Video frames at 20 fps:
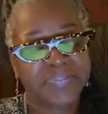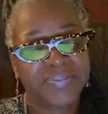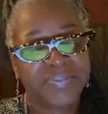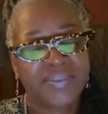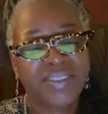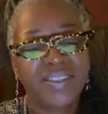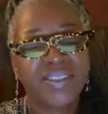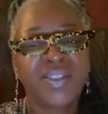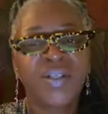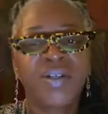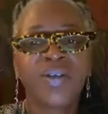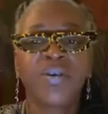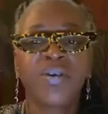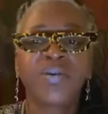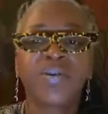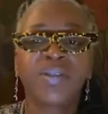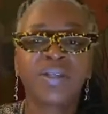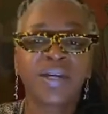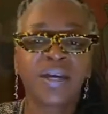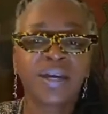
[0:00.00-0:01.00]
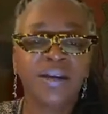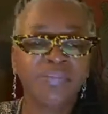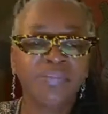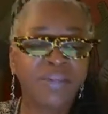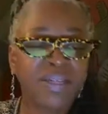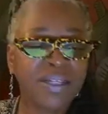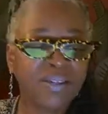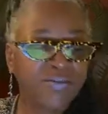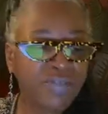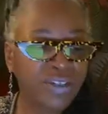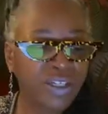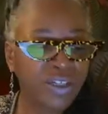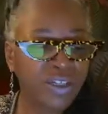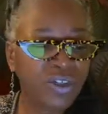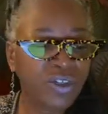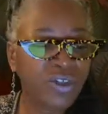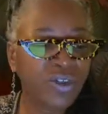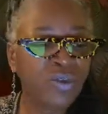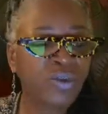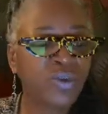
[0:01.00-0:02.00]
So I'm giving
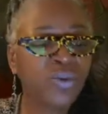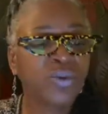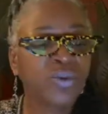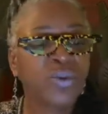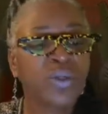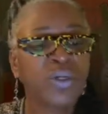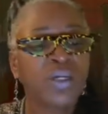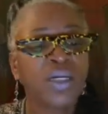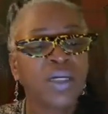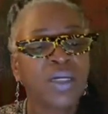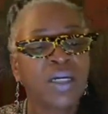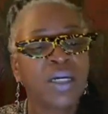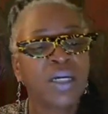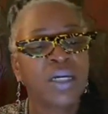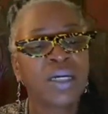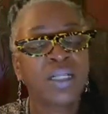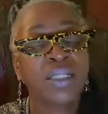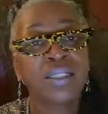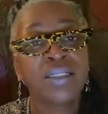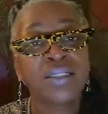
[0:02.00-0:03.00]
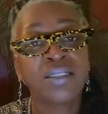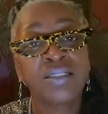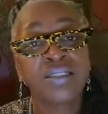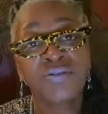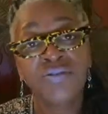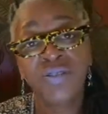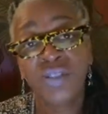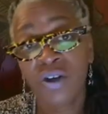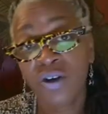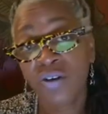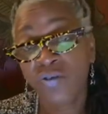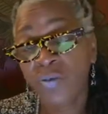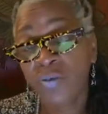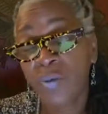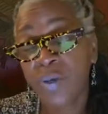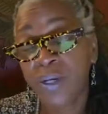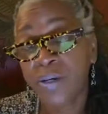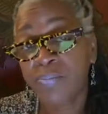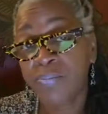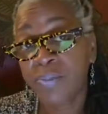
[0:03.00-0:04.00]
you a list of
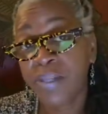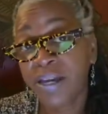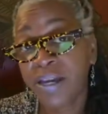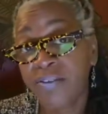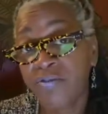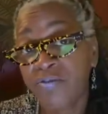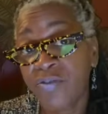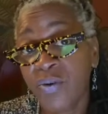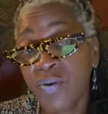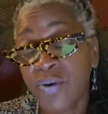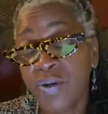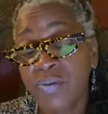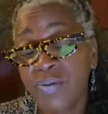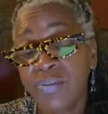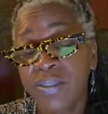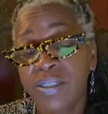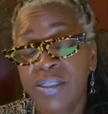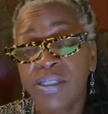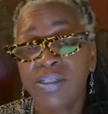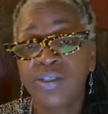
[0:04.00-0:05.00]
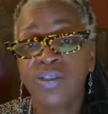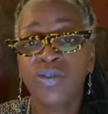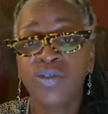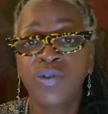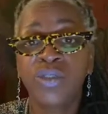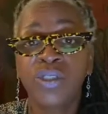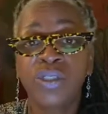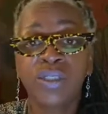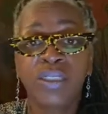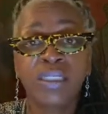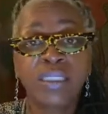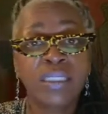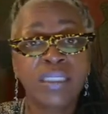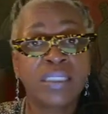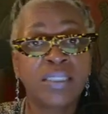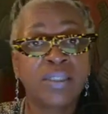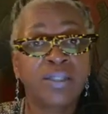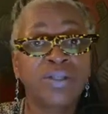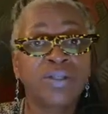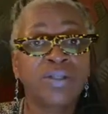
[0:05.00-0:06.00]
software and platforms that you should
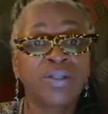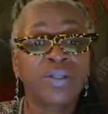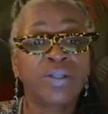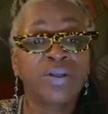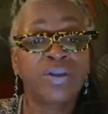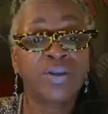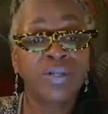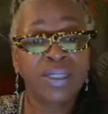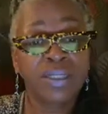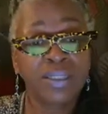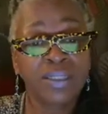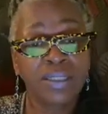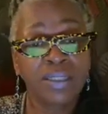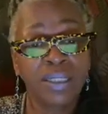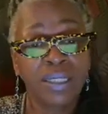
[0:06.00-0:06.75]
consider learning.